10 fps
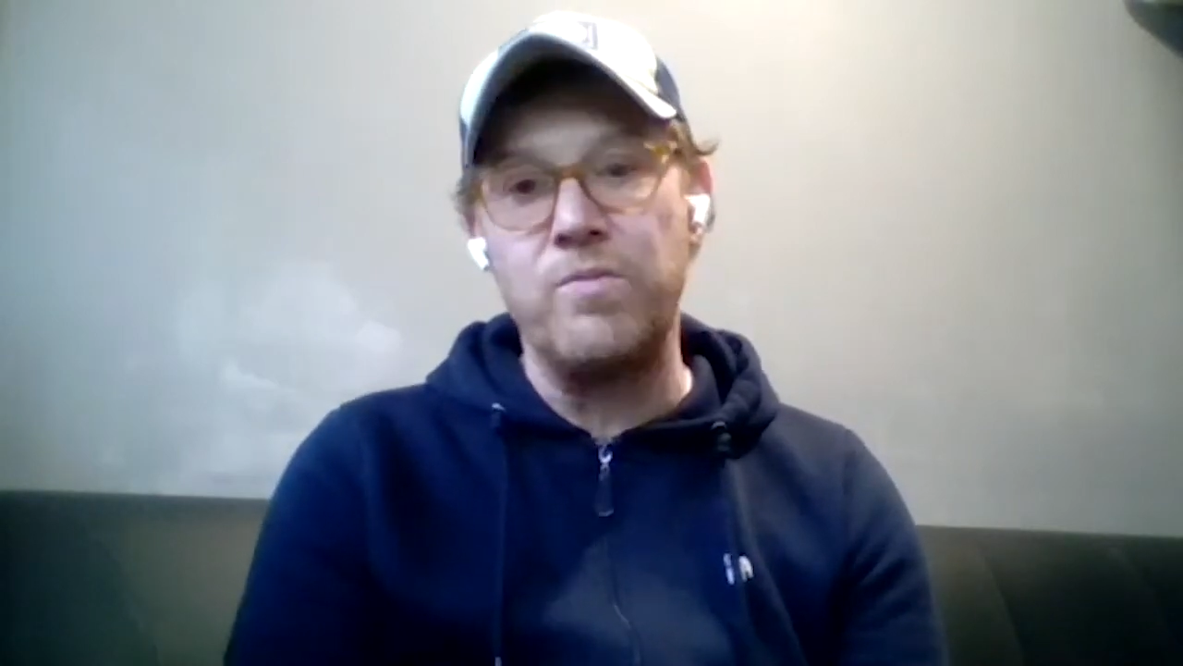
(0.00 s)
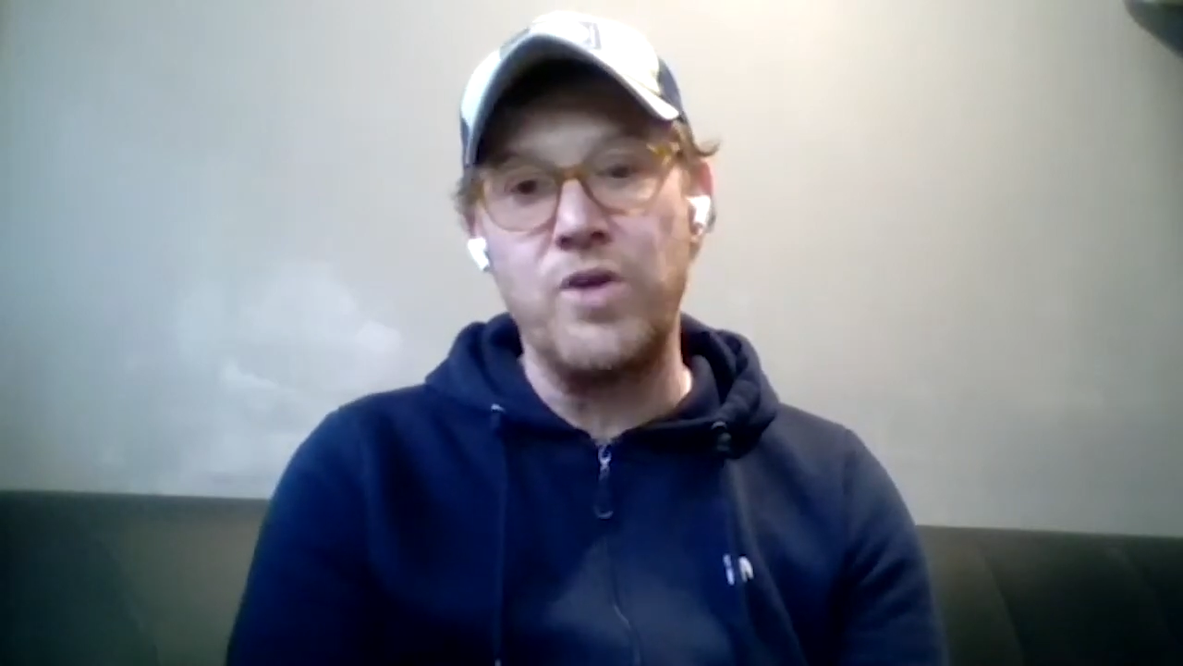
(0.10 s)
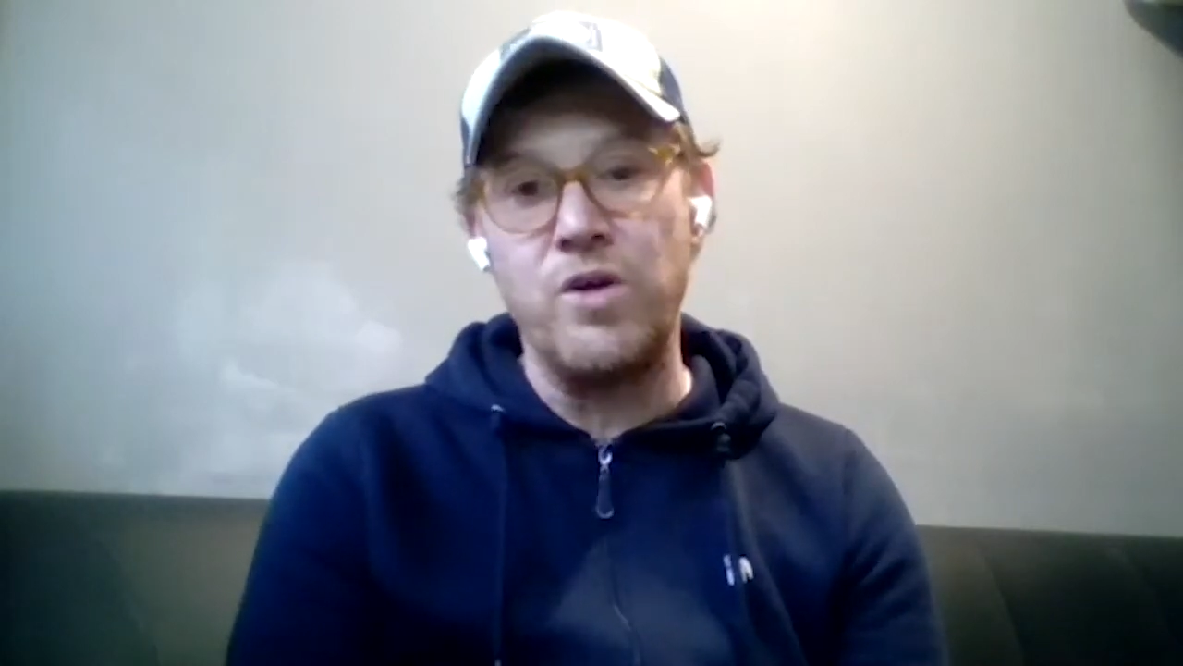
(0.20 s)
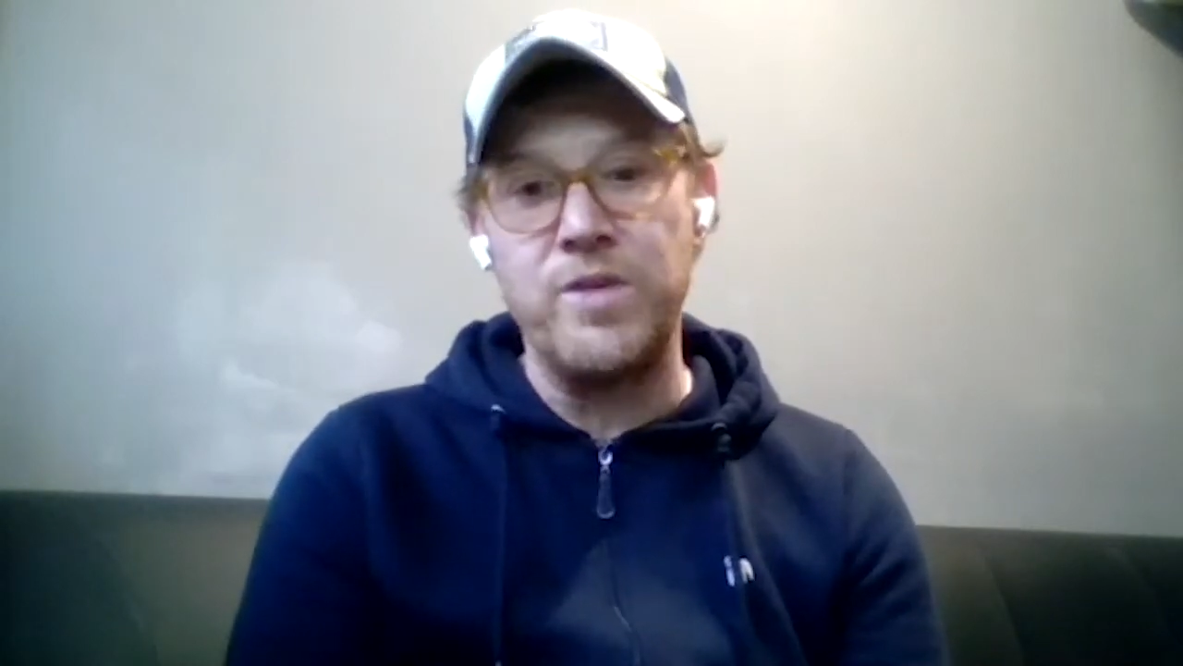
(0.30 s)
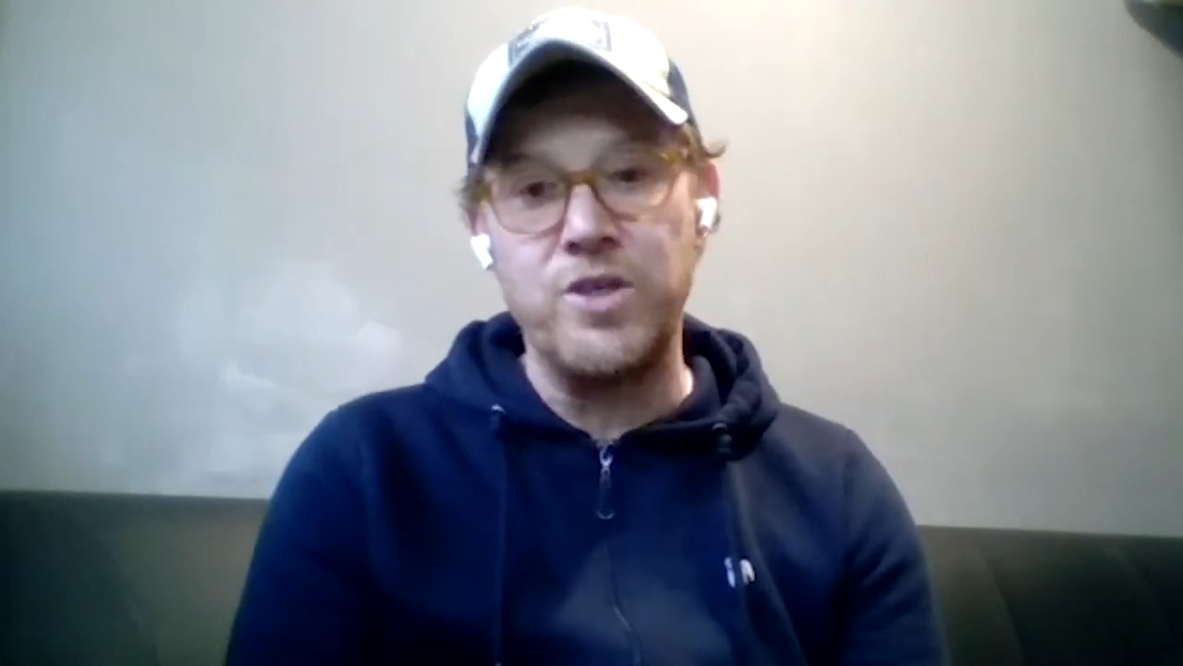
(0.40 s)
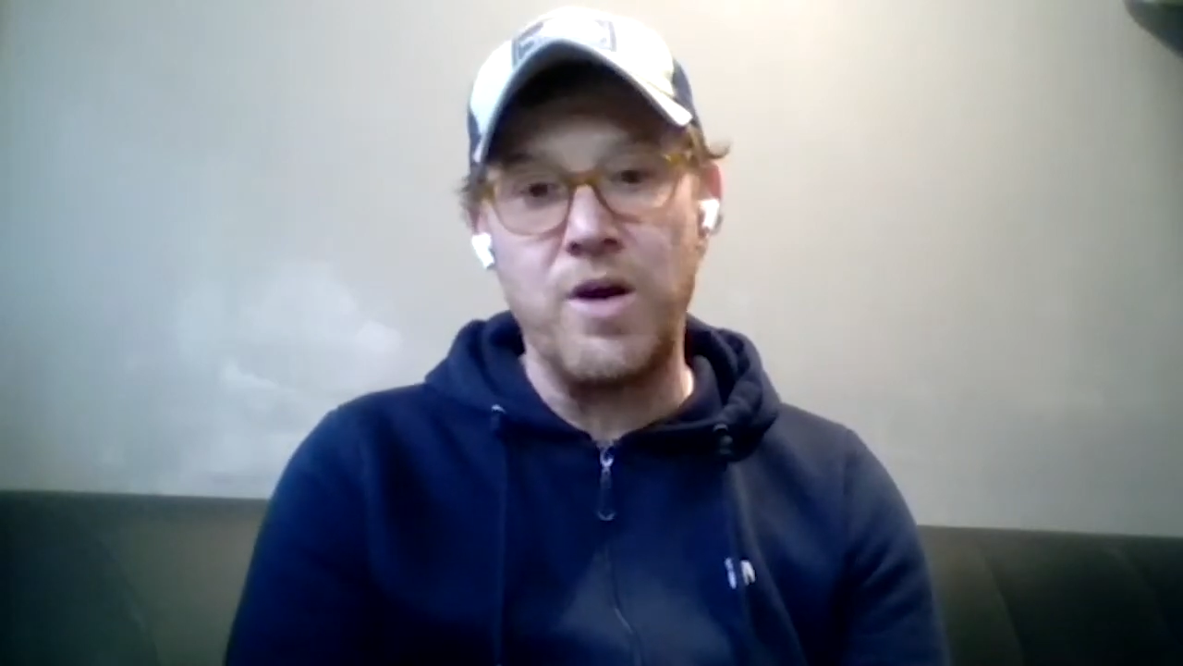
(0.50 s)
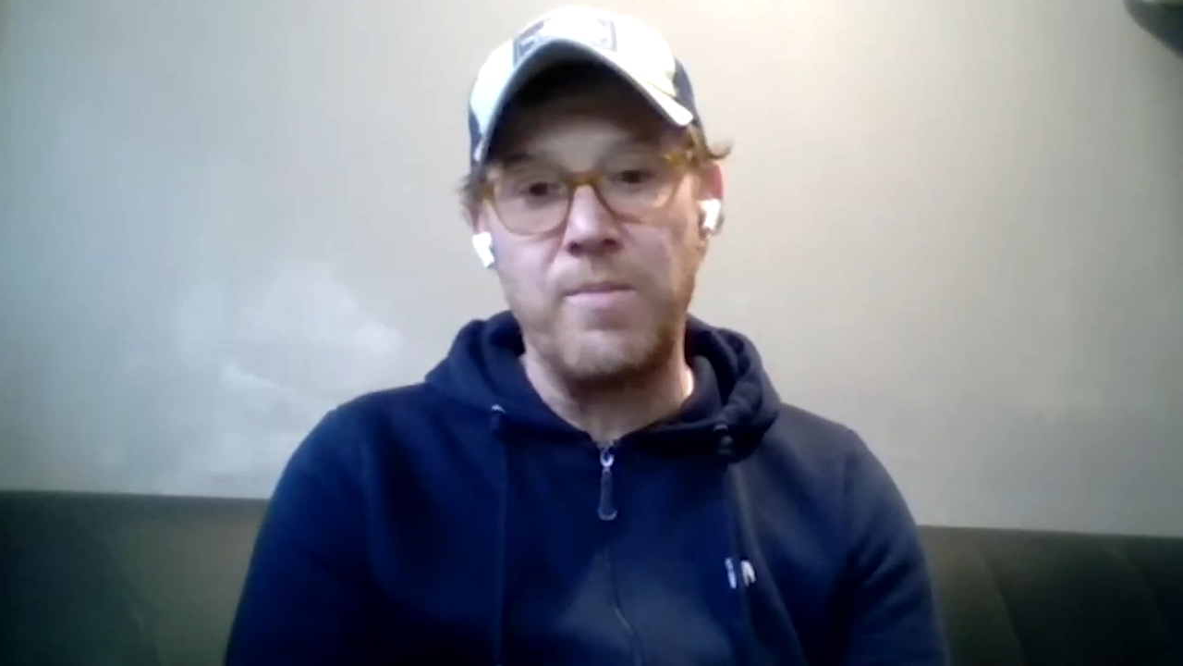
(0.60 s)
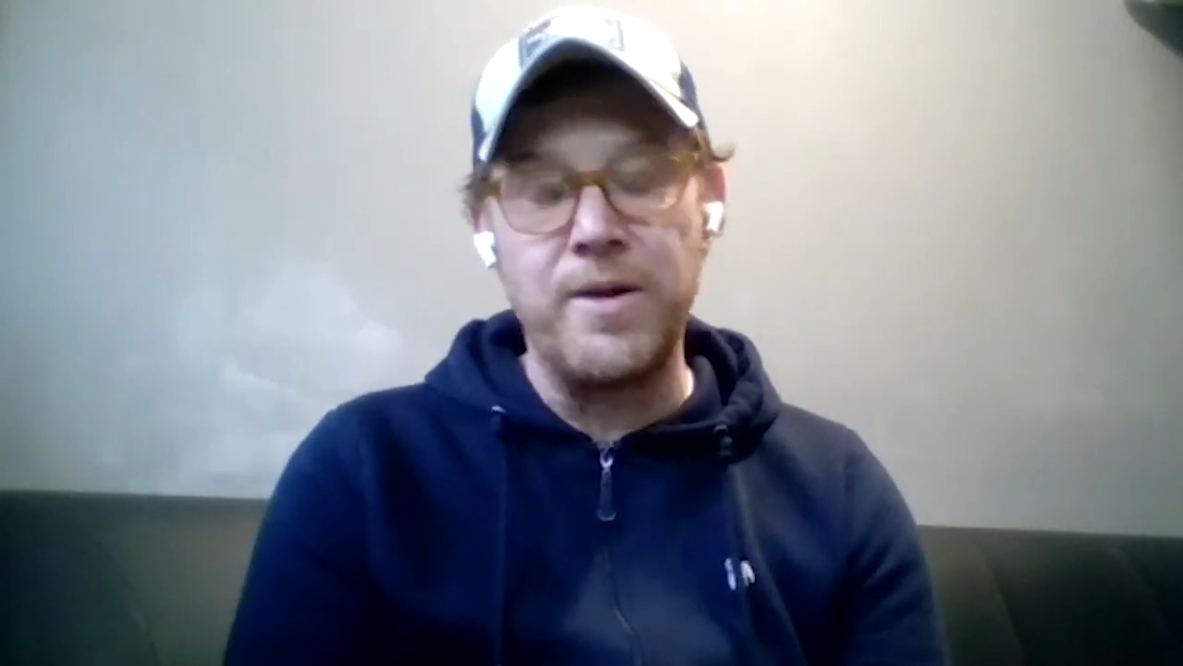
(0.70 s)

and do my job.